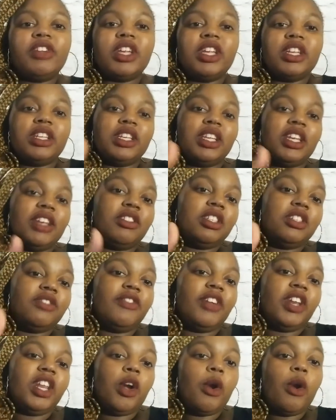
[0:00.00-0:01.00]
Don't forget to
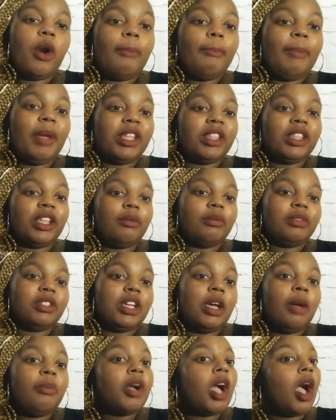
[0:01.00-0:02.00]
give this video a big
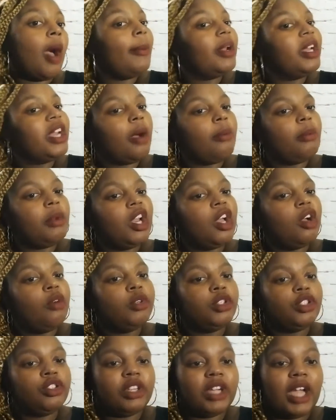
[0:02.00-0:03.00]
thumbs up. Comment down
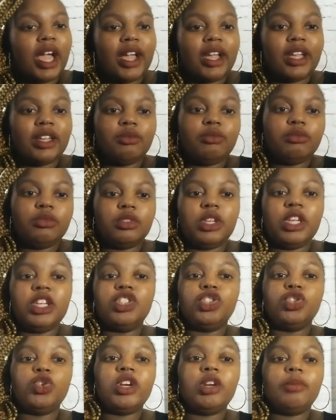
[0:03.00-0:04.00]
below what you guys
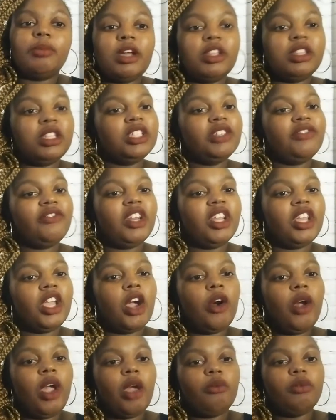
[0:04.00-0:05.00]
enjoyed about
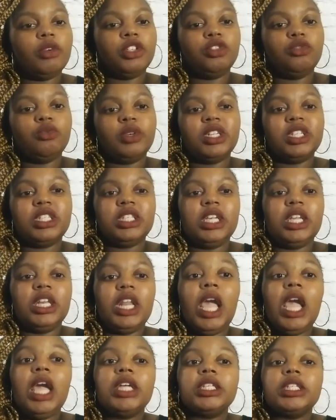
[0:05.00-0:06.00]
this video and what you
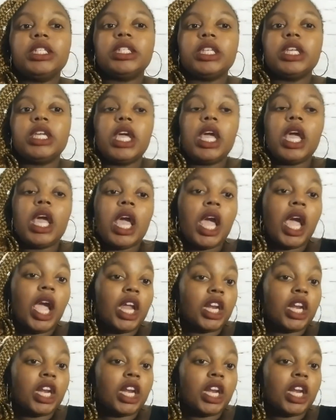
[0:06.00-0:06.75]
want to see next.